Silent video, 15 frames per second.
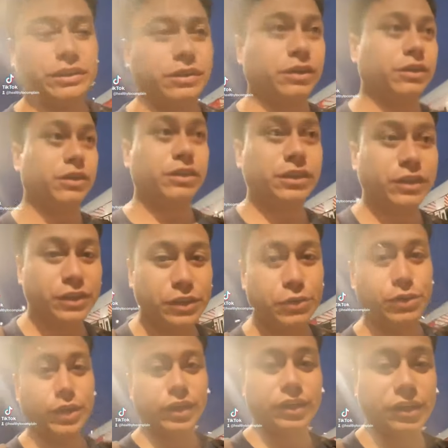on in the
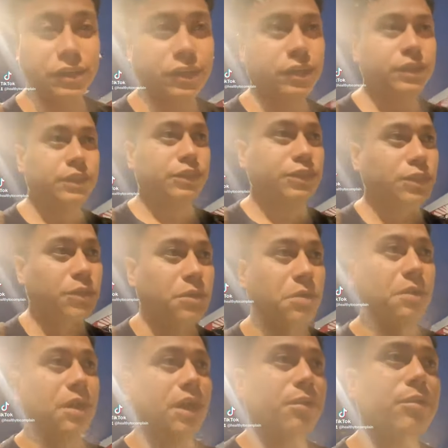UK.
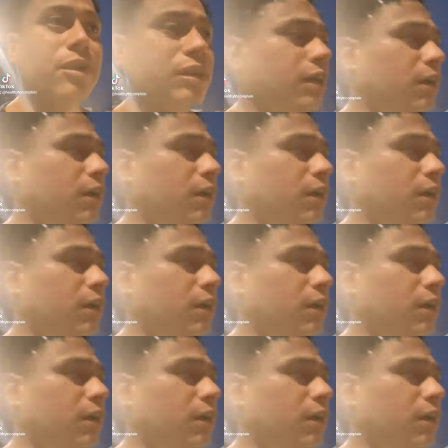So I've been